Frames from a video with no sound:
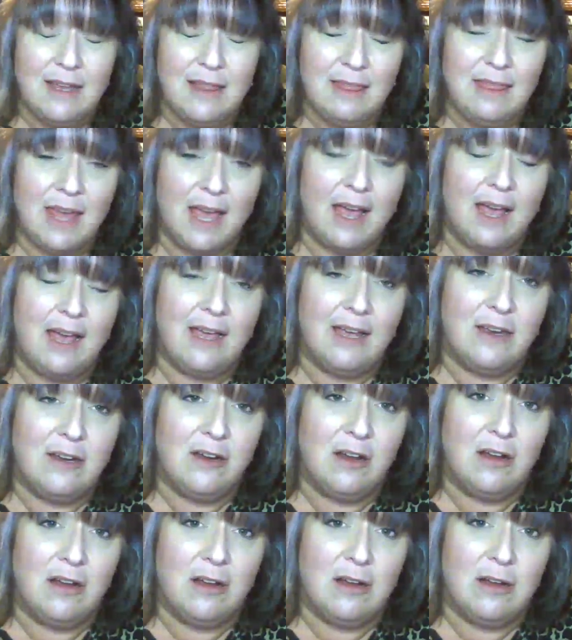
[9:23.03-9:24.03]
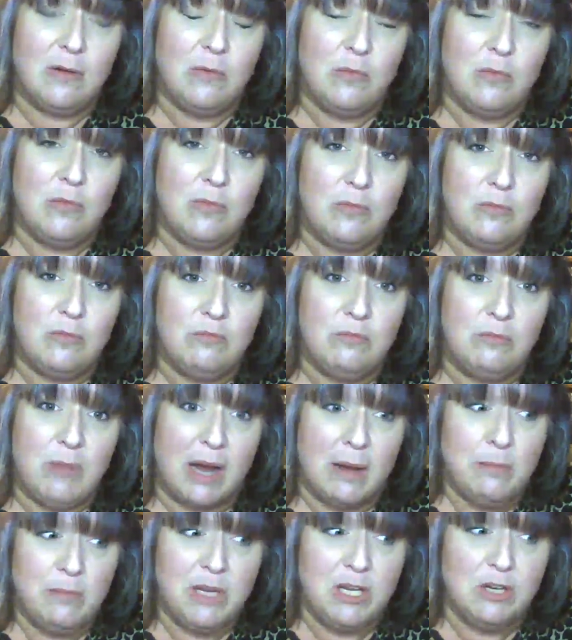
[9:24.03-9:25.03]
that
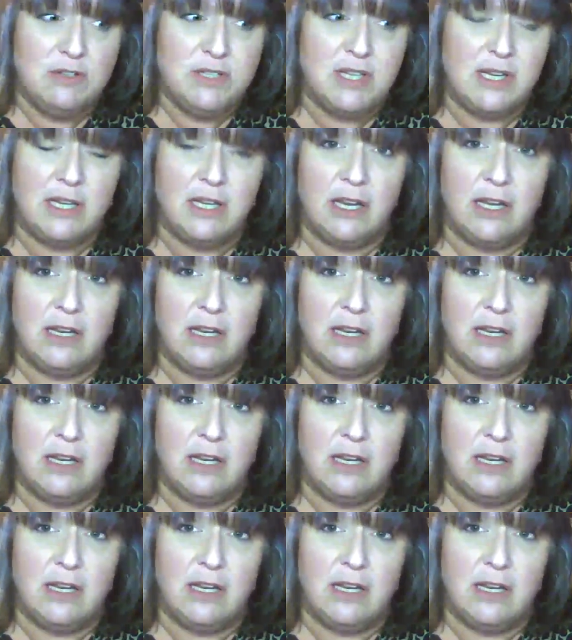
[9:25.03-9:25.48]
my music